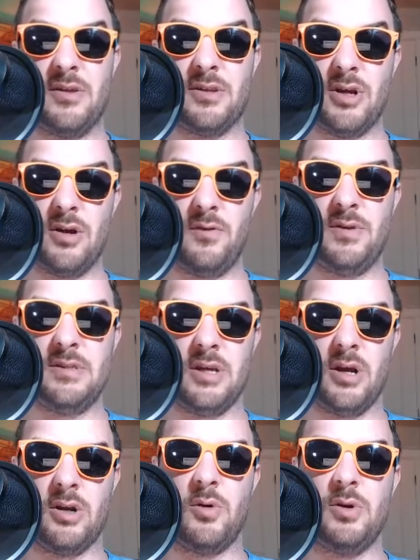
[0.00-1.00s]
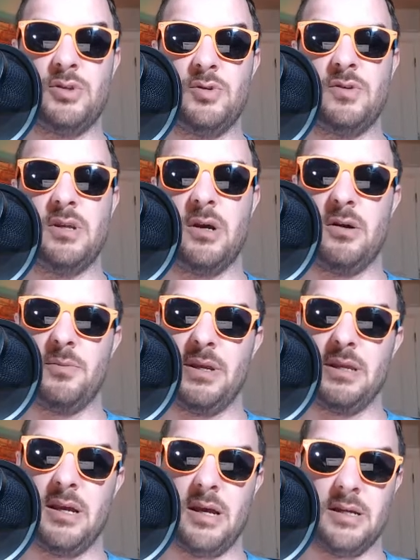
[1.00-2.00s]
the Dolphins are going to, oh my
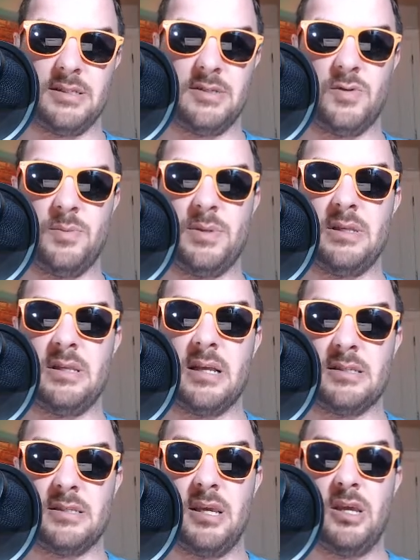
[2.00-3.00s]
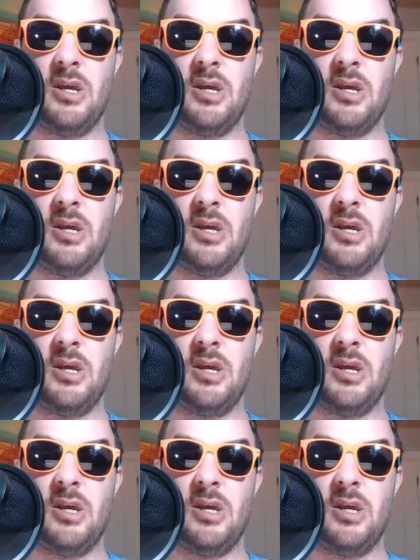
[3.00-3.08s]
gosh, this would be nuts.